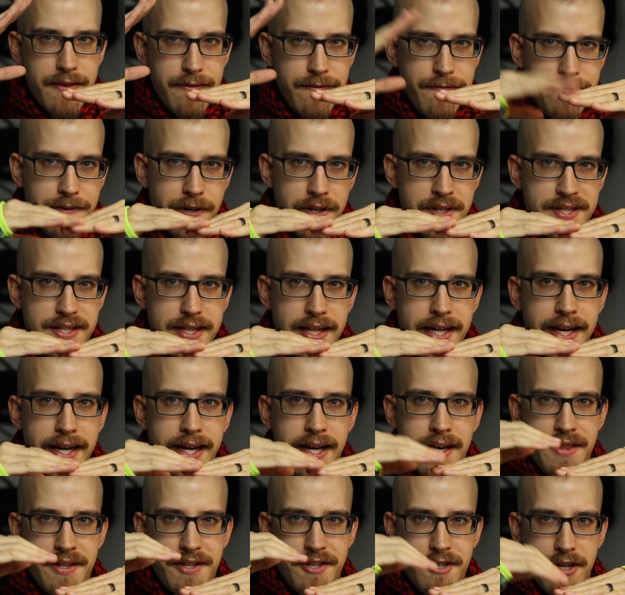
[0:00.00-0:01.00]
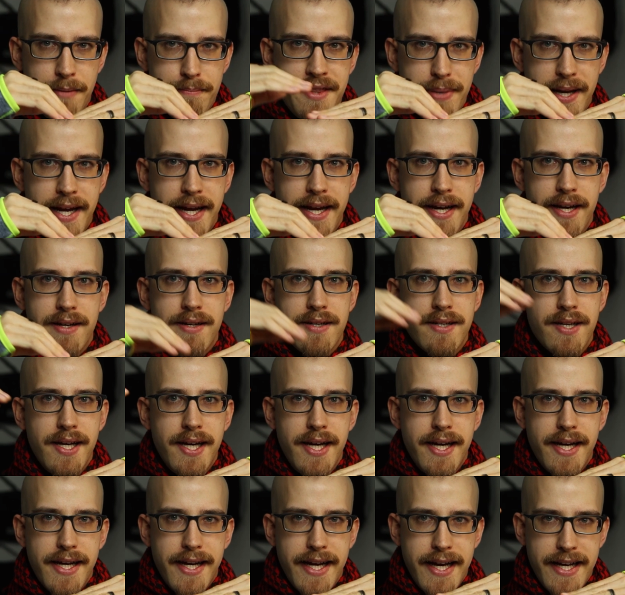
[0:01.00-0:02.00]
the first layer, the top layer,
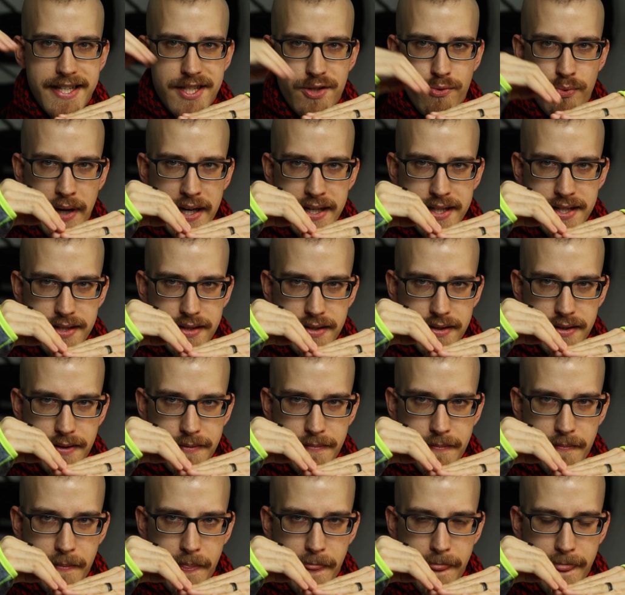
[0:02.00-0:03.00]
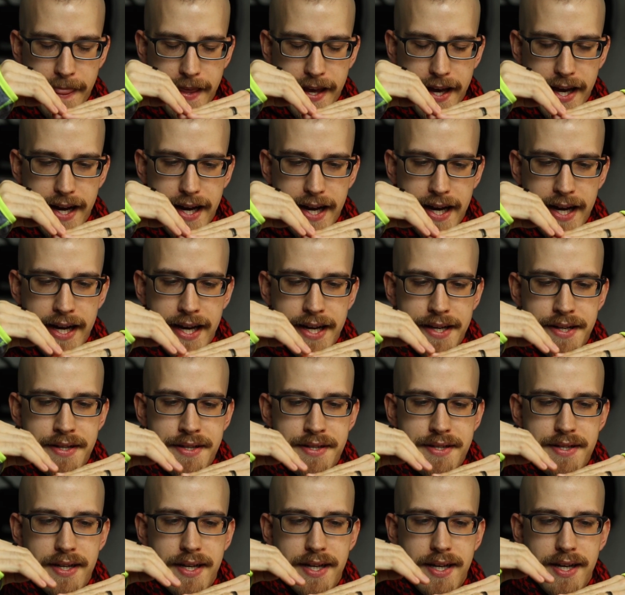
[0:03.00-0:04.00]
gets wet,
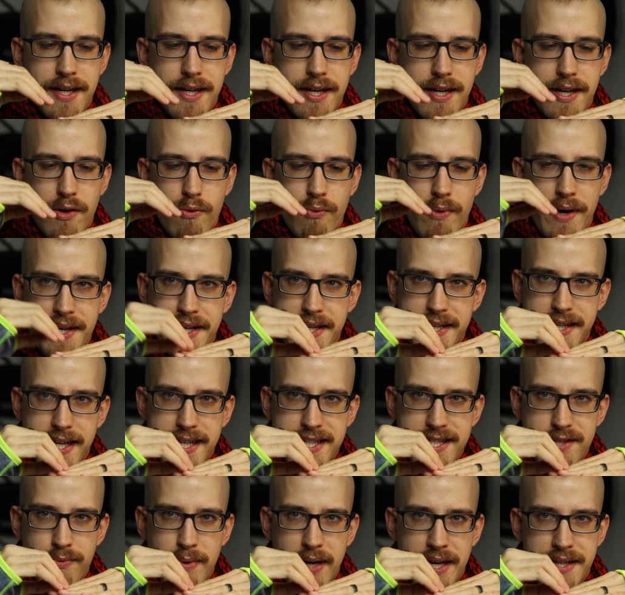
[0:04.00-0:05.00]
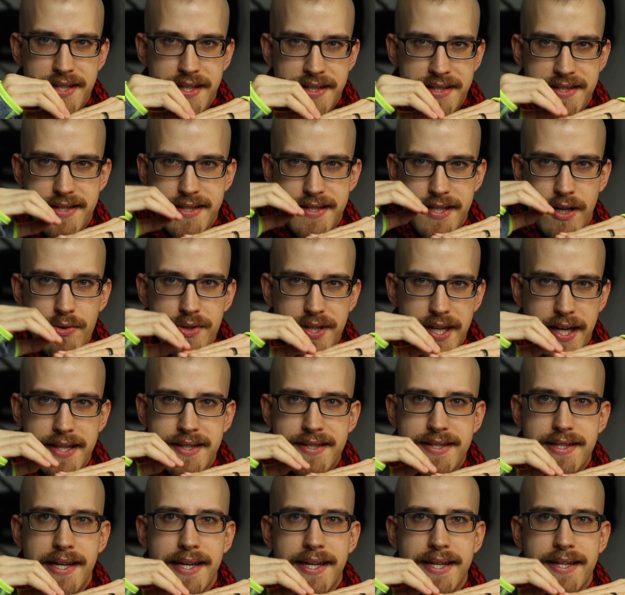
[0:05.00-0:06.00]
and when it gets wet, it's so
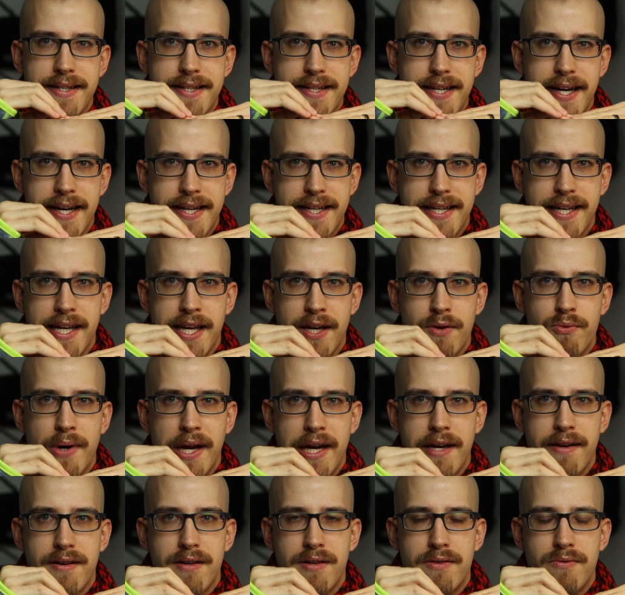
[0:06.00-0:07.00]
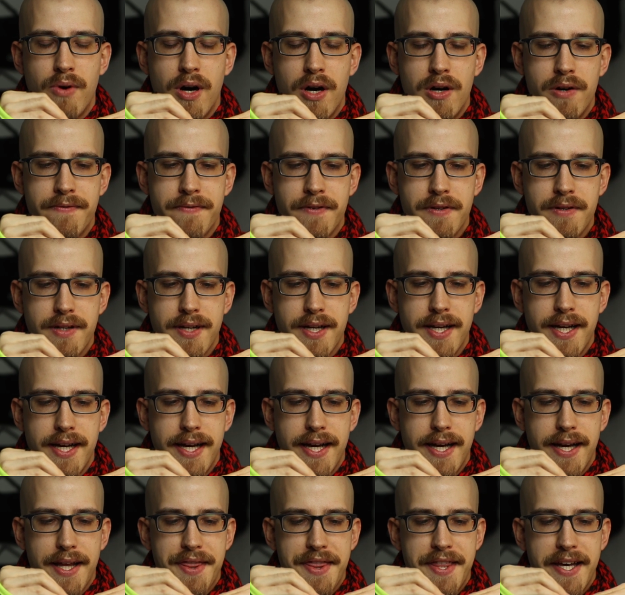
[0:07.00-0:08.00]
densely, tightly woven
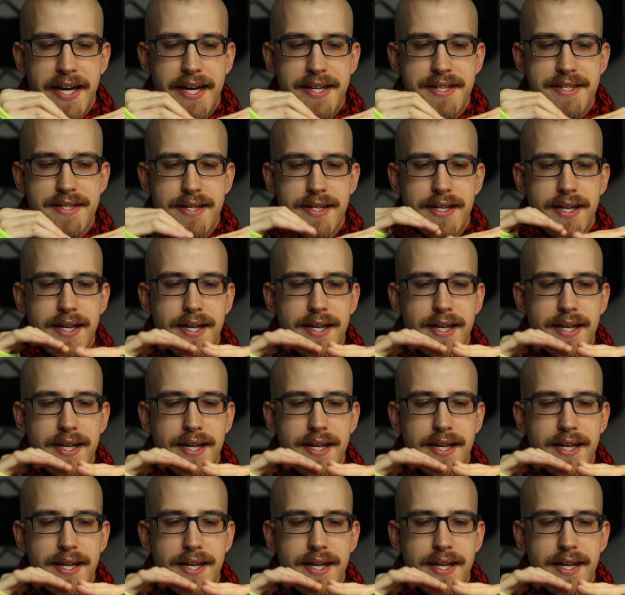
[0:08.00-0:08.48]
that